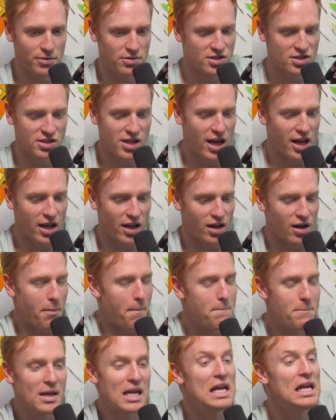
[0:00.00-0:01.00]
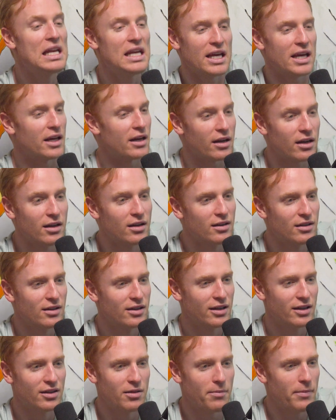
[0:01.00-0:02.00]
I was standing on a median
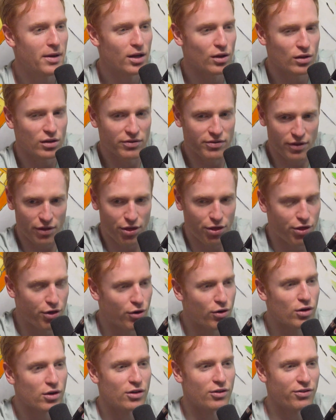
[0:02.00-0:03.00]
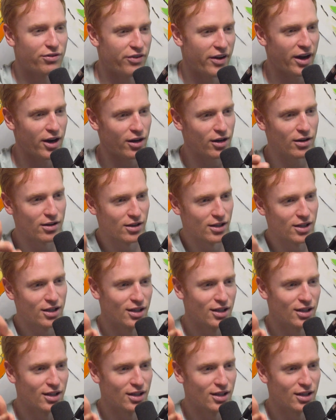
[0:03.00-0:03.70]
in the middle of a thoroughfare.